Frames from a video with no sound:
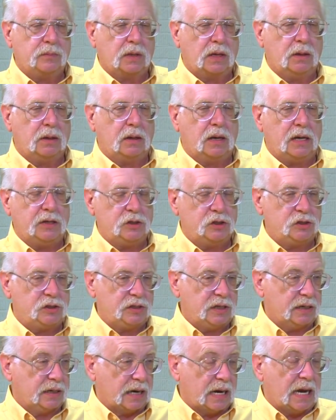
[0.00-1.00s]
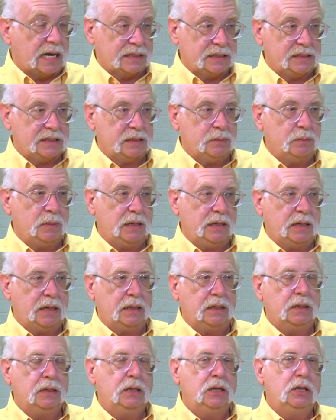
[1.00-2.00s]
uh, I just did a hot seat meeting
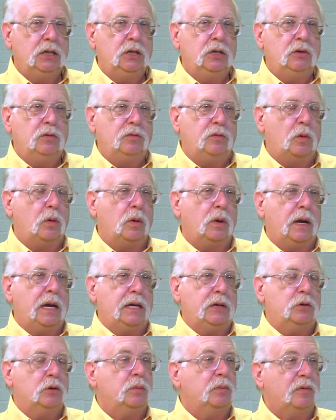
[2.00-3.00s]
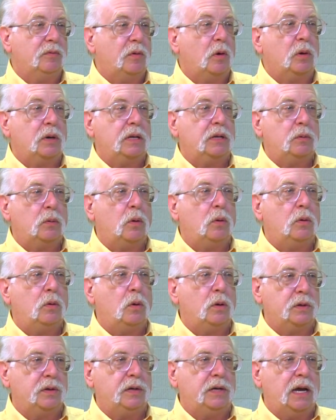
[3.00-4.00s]
for a group of ortho
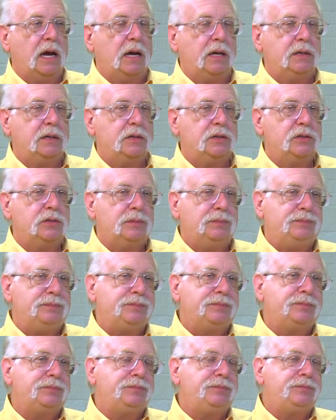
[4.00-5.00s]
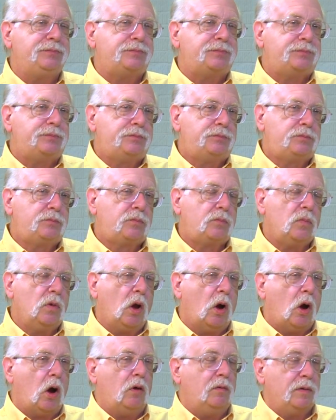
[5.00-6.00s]
orthodontists
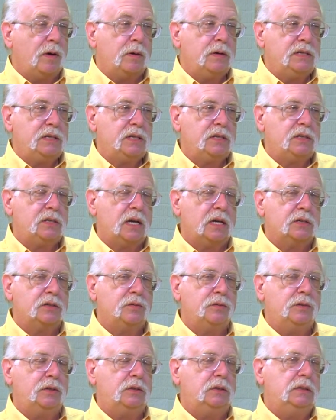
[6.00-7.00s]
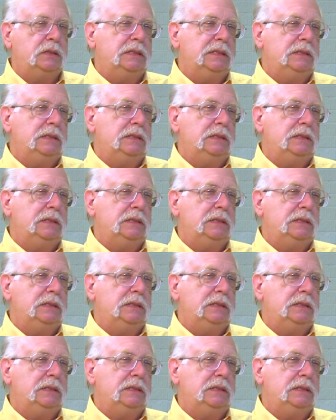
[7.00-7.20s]
all very successful,